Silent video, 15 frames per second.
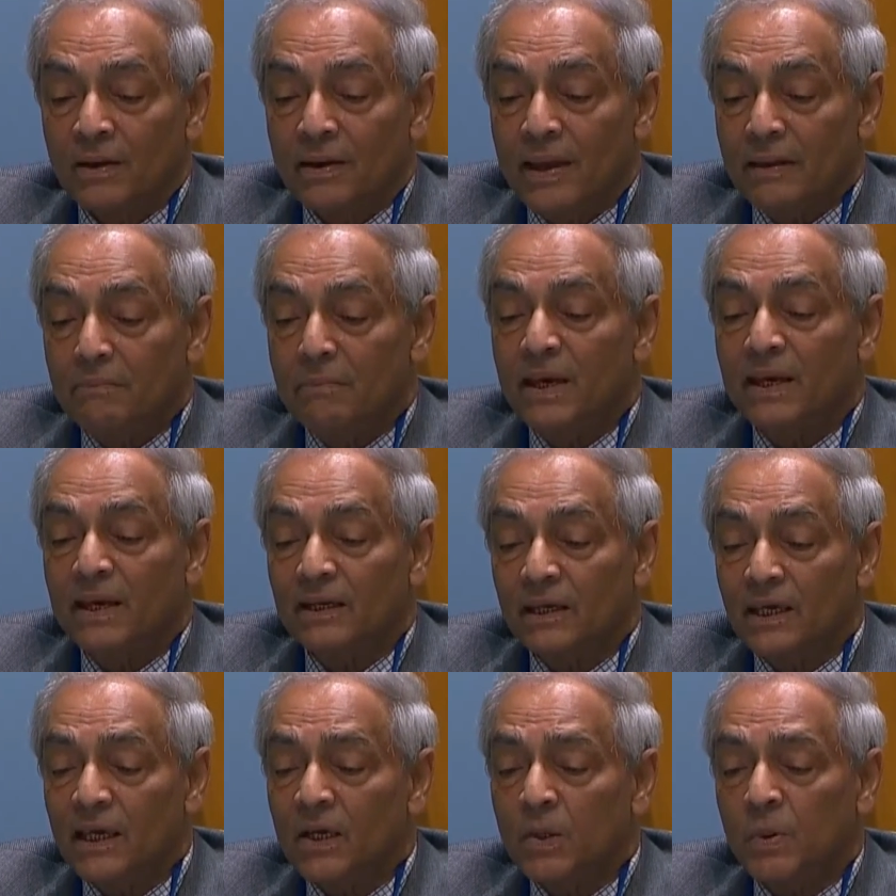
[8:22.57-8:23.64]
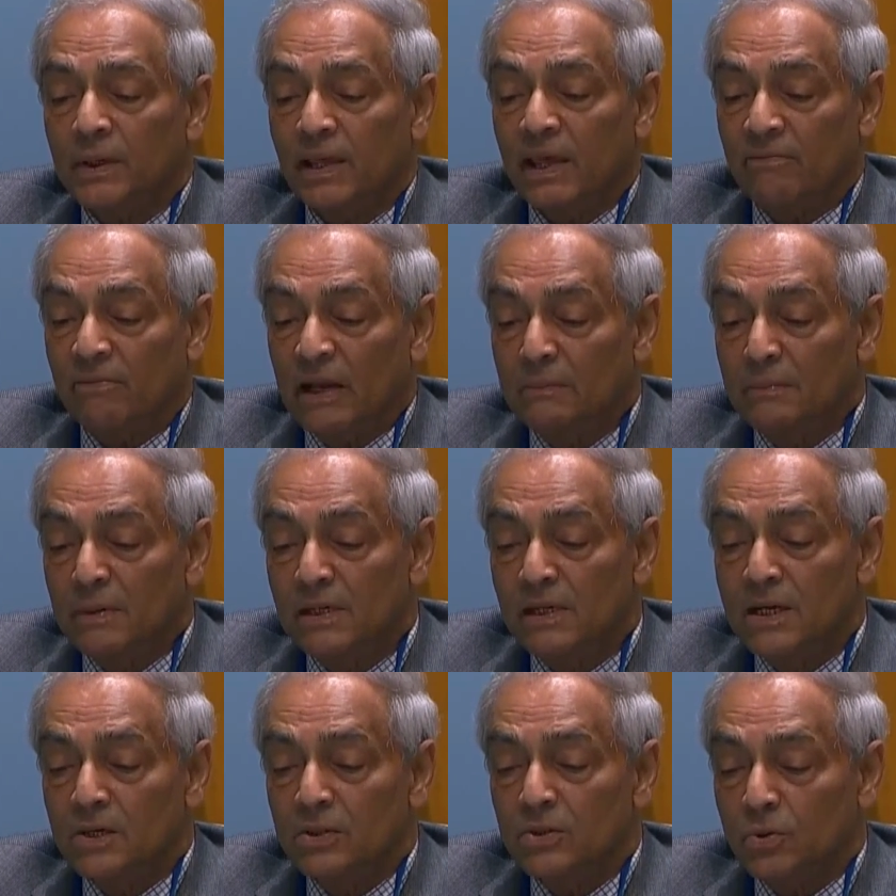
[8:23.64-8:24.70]
and make it equally available
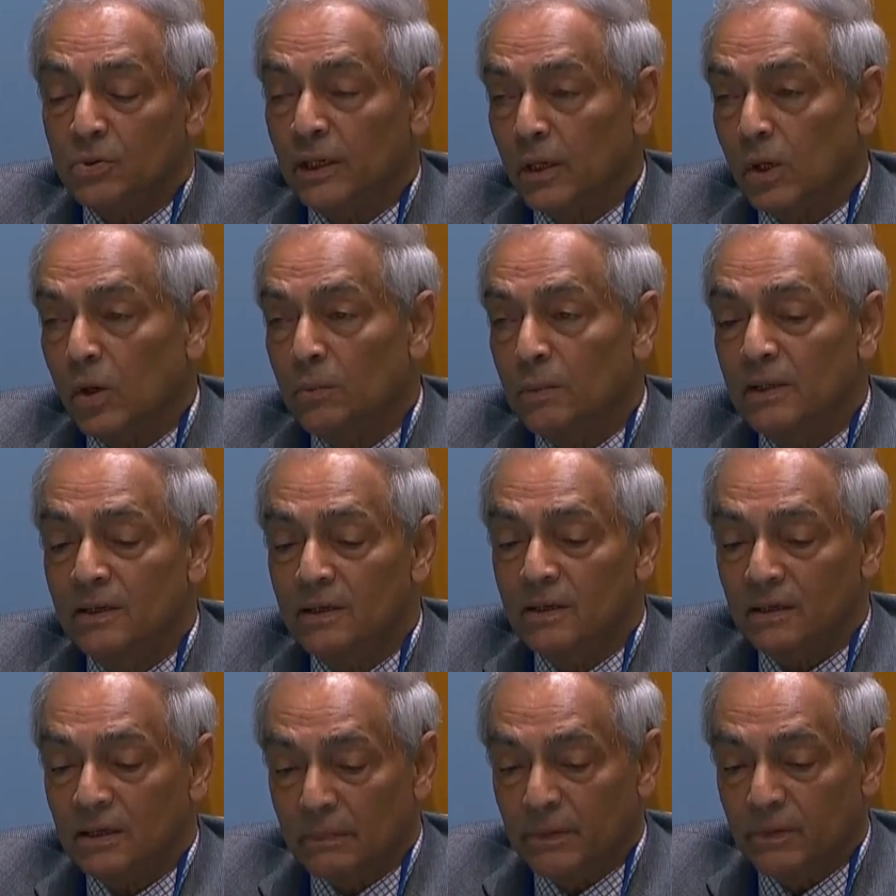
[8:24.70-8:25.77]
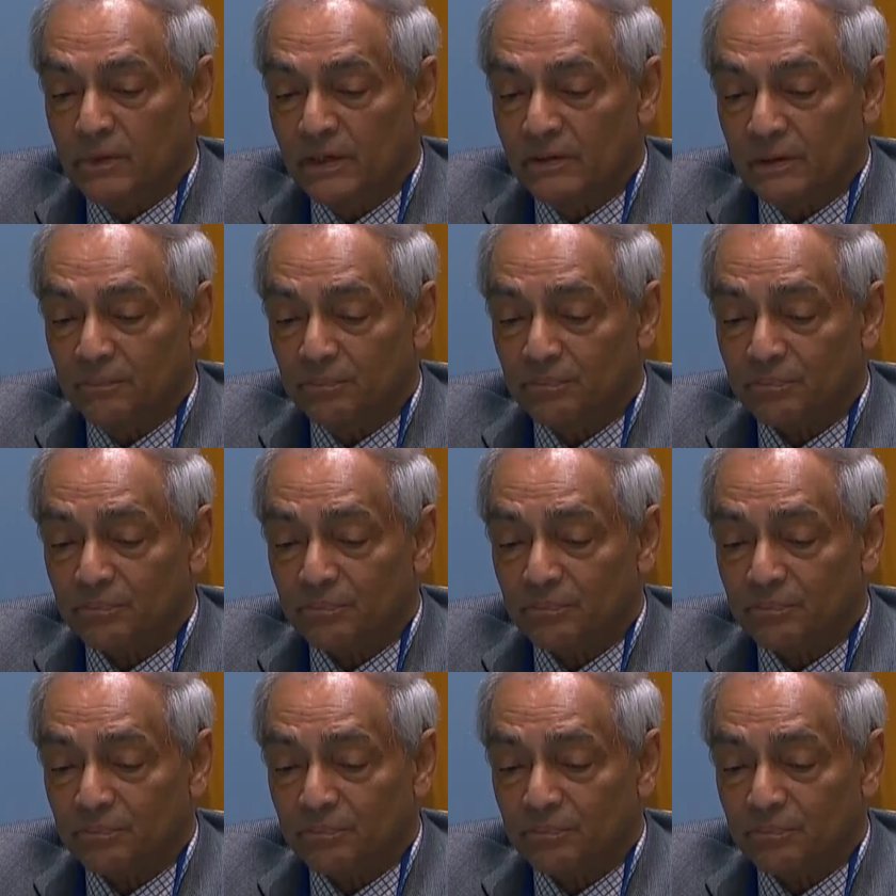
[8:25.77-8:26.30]
to the global community.